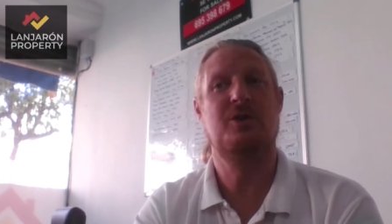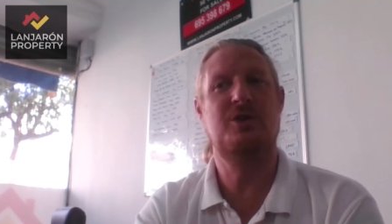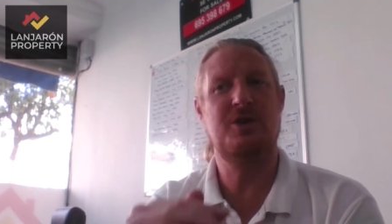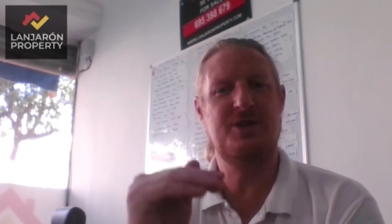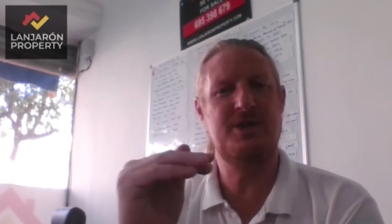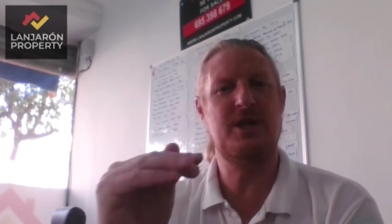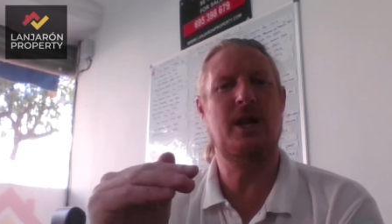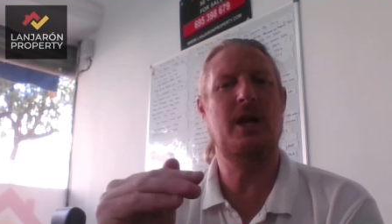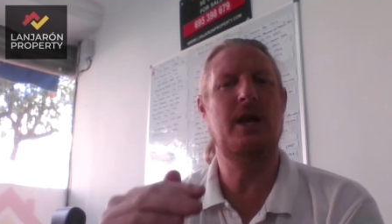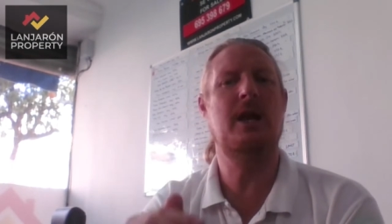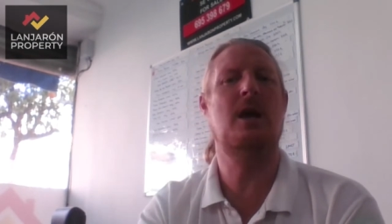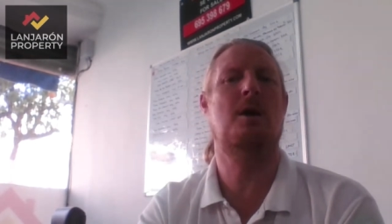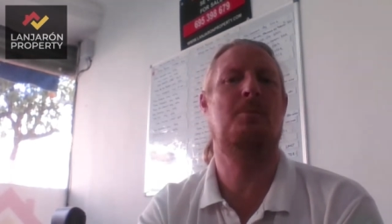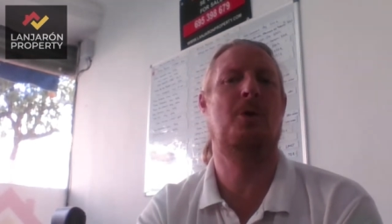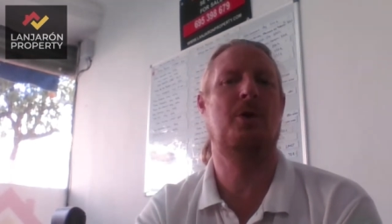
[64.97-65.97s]
Just
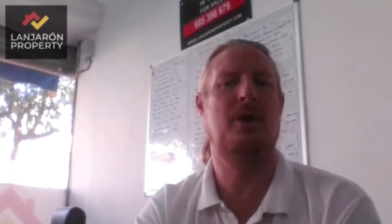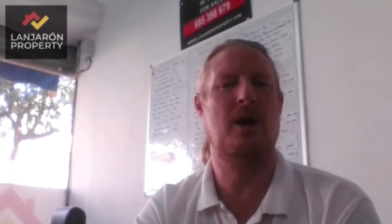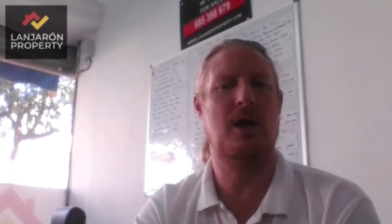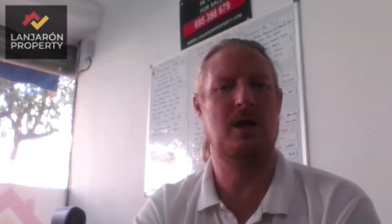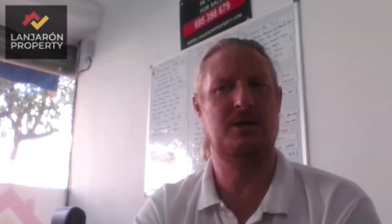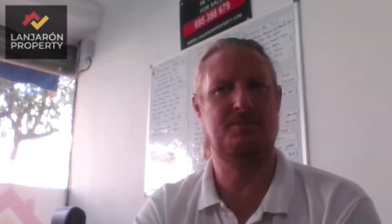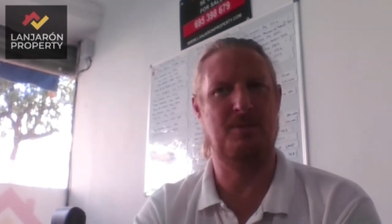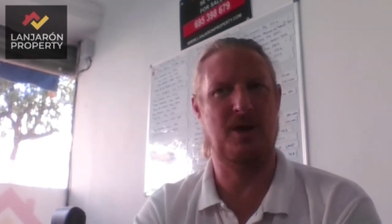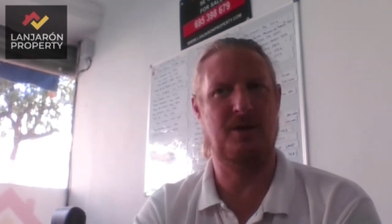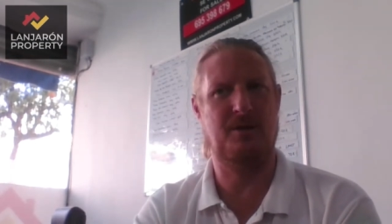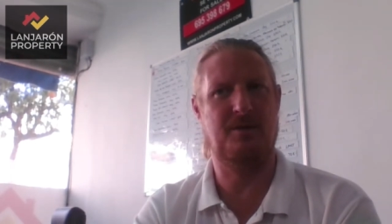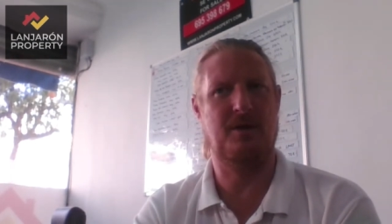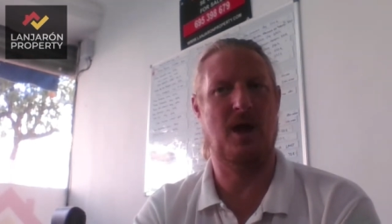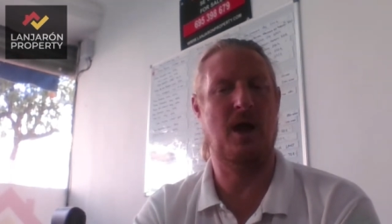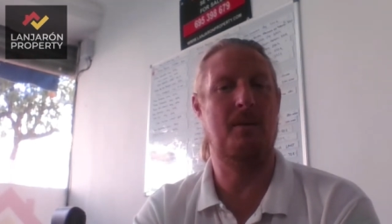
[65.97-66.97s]
slightly up on last
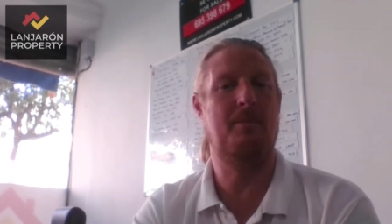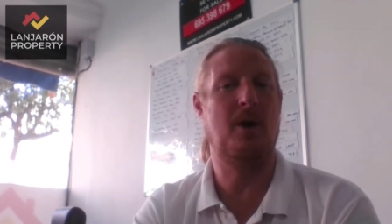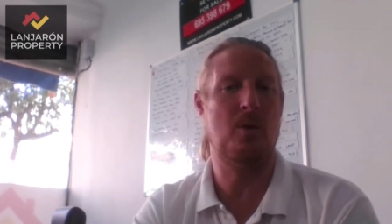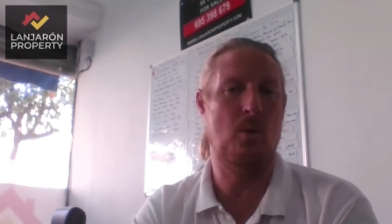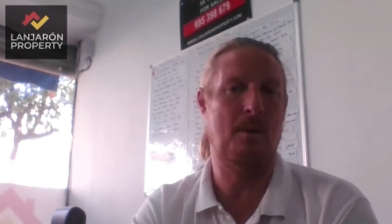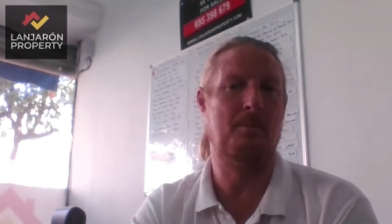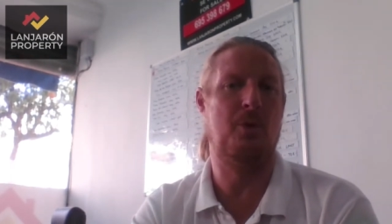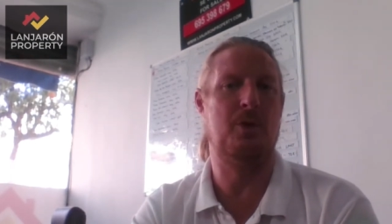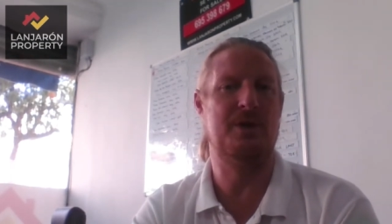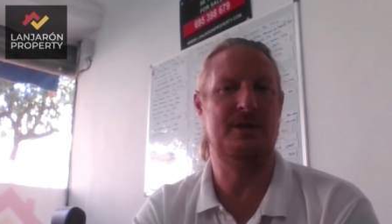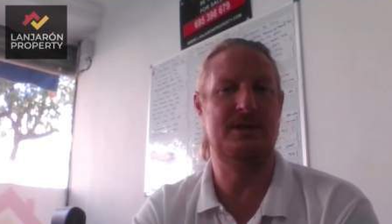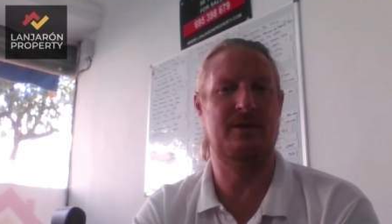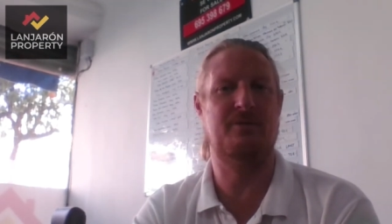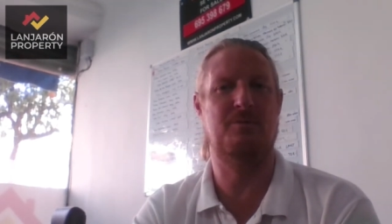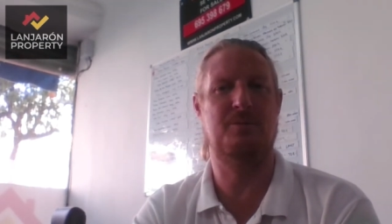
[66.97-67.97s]
month by
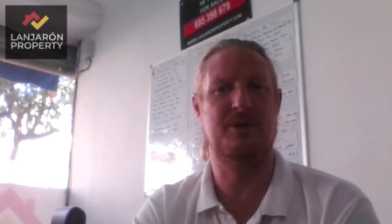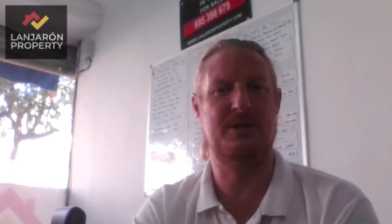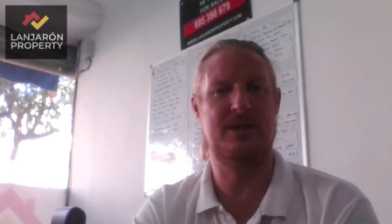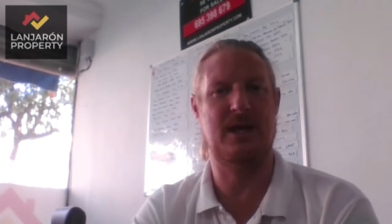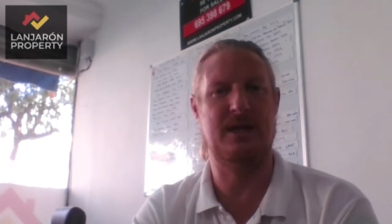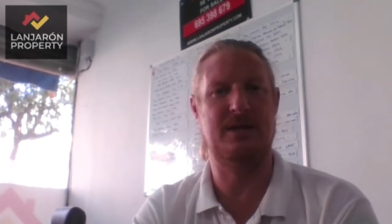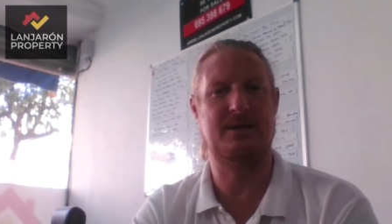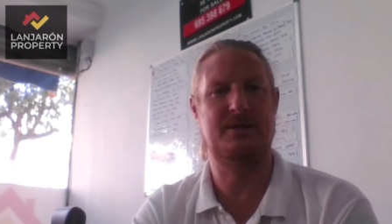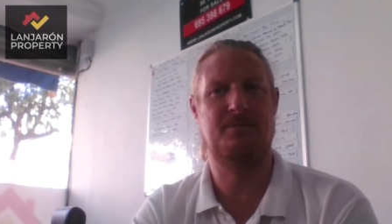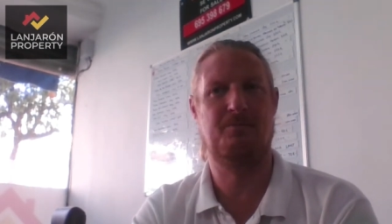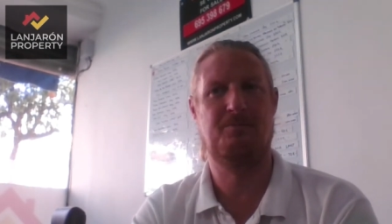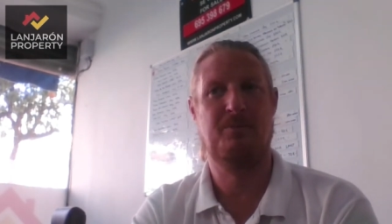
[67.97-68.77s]
1.7%.